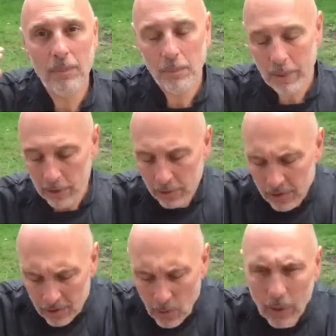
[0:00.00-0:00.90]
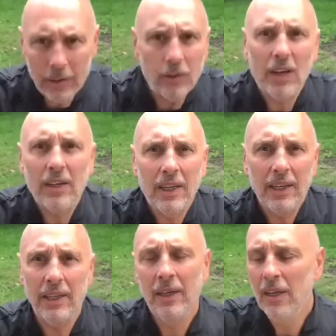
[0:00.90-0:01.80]
because it's quite
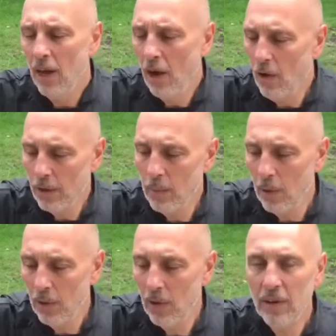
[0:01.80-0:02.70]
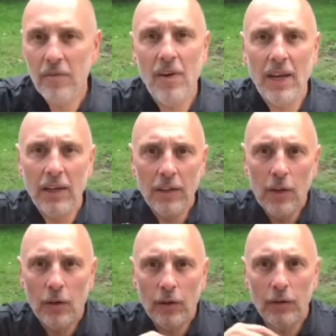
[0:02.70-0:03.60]
chunky, I quite like the fact that you
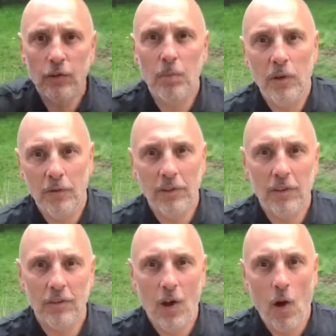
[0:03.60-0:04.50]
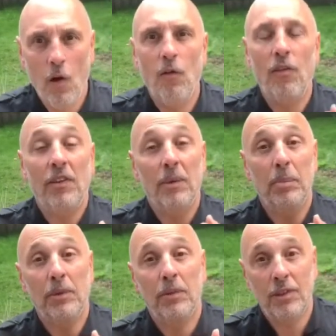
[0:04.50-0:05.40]
got the smoothness of
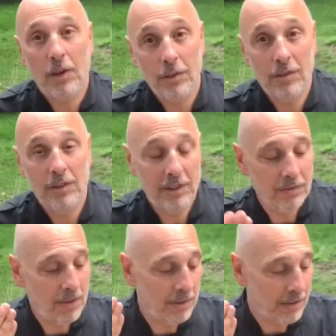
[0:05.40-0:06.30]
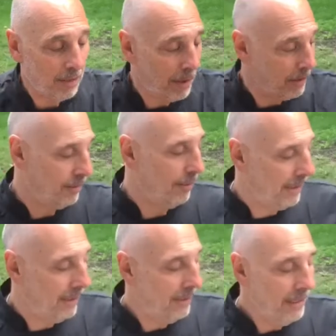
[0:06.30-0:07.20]
passata and it's very tomatoey.
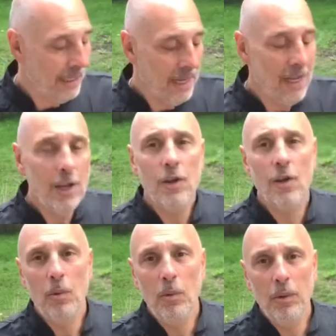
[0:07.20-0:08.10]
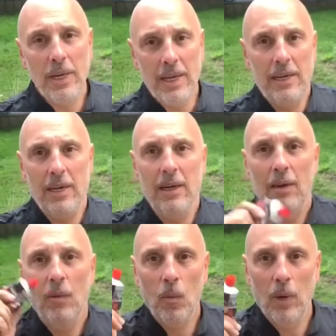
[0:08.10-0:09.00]
You will need
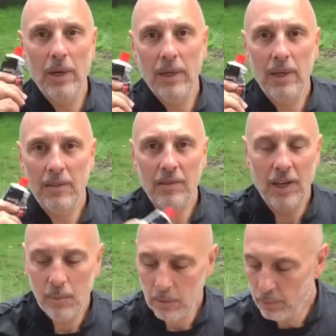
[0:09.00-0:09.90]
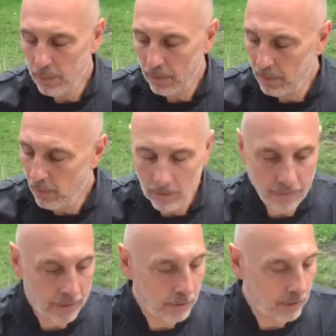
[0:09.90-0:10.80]
1 tablespoon of
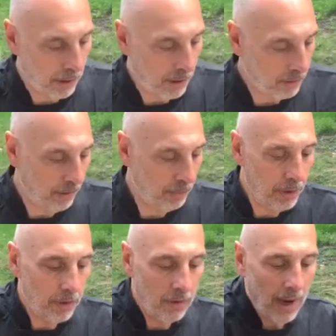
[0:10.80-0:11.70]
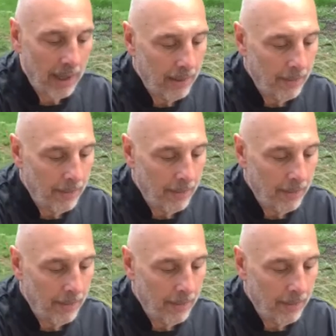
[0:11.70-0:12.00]
tomato puree,